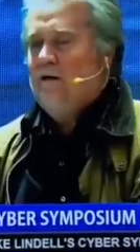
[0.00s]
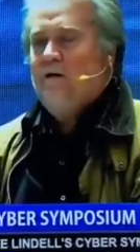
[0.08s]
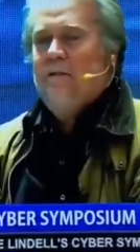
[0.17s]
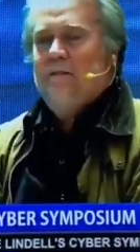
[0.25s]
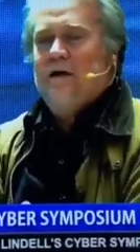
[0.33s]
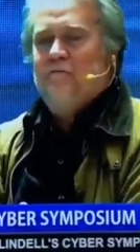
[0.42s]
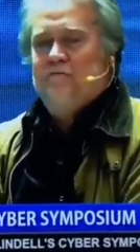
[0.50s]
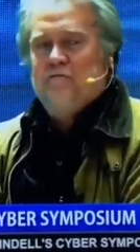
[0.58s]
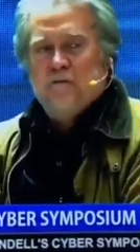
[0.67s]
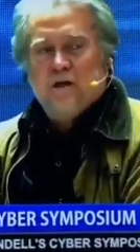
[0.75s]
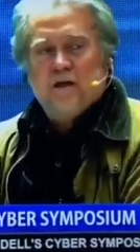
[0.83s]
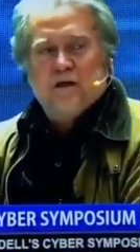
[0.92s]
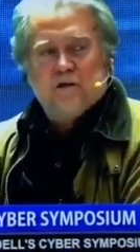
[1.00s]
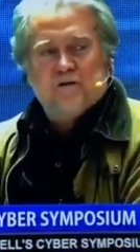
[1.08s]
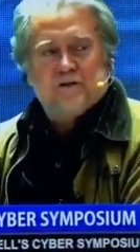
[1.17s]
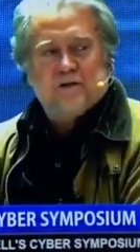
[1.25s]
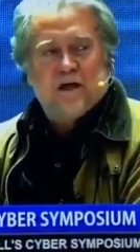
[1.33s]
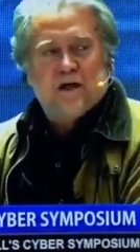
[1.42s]
They fully
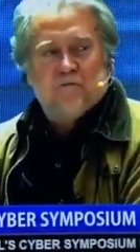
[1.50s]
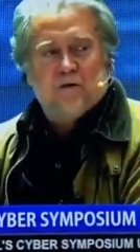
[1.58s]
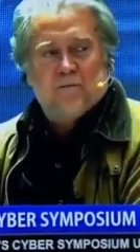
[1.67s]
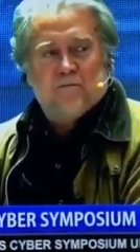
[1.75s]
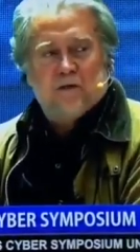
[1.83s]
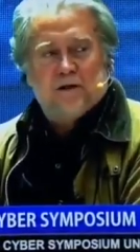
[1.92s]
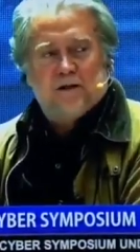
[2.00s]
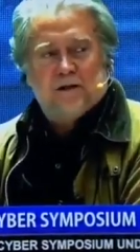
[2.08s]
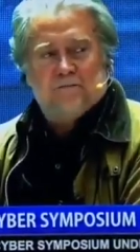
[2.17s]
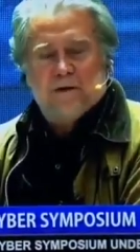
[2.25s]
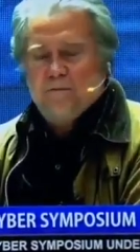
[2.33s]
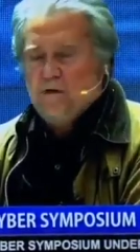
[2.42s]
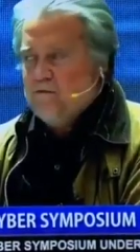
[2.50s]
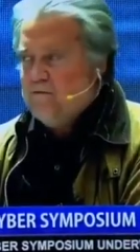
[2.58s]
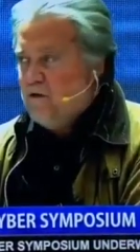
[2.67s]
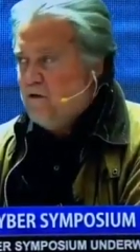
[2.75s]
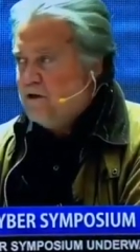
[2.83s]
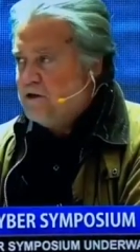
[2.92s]
understand one point. These people are
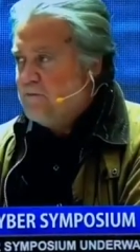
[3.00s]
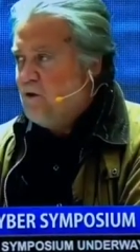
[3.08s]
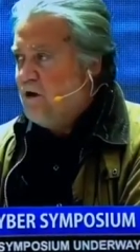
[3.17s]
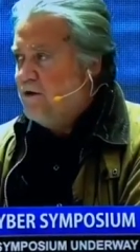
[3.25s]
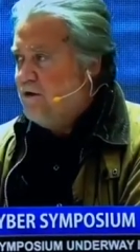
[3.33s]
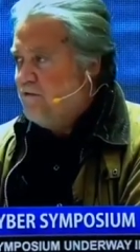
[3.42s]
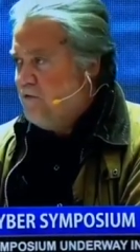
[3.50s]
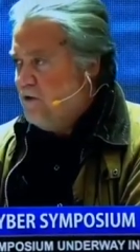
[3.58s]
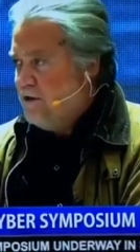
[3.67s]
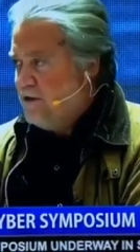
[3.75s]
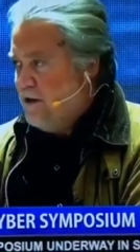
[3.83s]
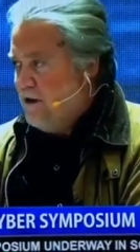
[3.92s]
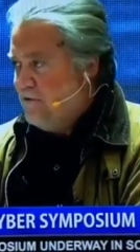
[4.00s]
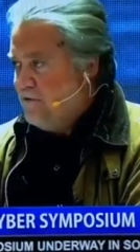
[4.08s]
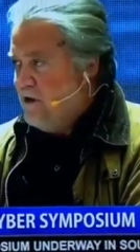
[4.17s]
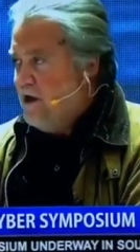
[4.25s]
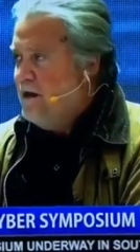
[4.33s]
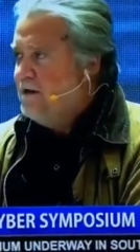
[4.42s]
very smart and they're very tough.
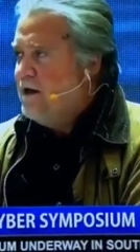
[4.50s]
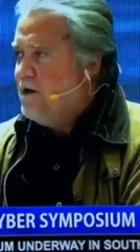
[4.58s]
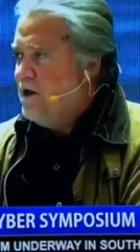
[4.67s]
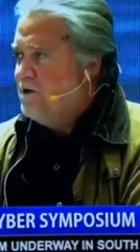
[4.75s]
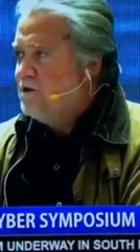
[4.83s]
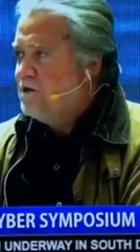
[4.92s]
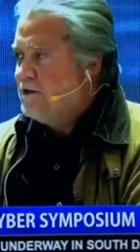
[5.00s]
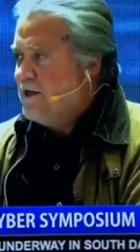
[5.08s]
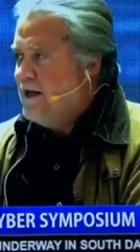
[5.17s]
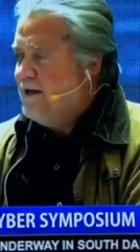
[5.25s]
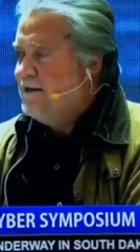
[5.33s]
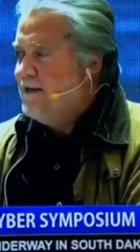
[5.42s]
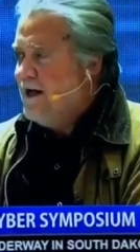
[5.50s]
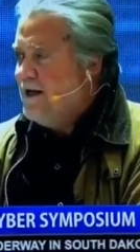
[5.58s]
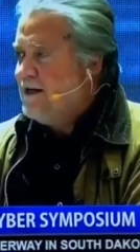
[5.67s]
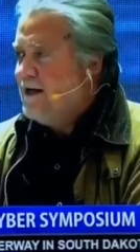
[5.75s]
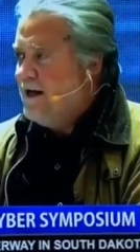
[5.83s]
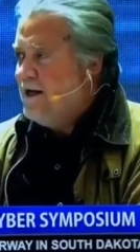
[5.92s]
They understand they
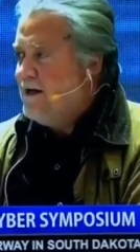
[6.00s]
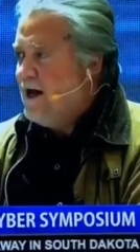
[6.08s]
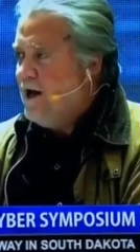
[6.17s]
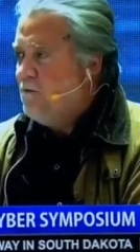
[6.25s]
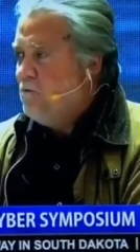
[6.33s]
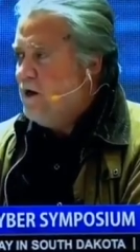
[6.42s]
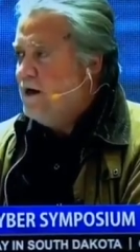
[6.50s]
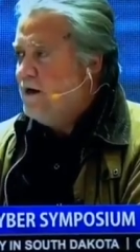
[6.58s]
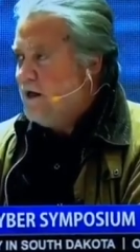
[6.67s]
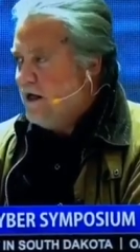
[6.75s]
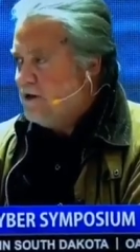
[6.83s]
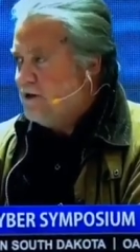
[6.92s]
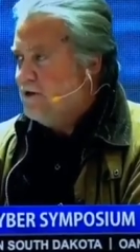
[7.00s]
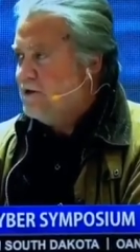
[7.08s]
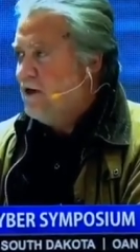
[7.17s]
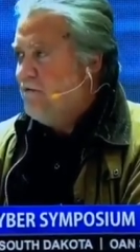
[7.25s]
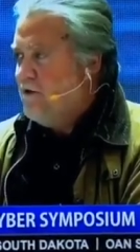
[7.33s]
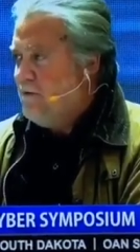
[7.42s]
cannot win elections
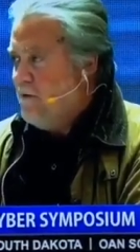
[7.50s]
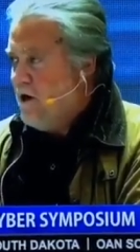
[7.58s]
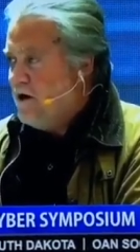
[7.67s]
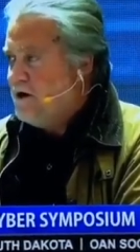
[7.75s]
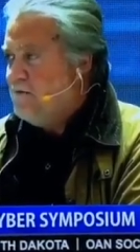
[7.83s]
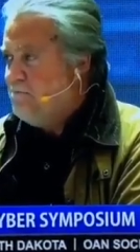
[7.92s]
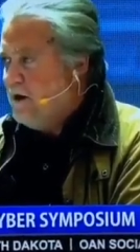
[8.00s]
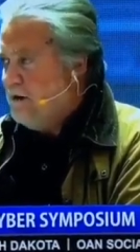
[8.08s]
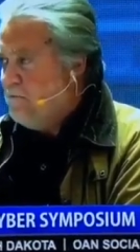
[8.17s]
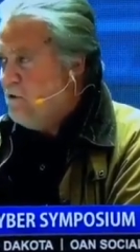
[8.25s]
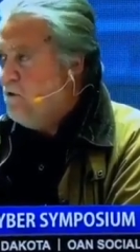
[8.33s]
of the American people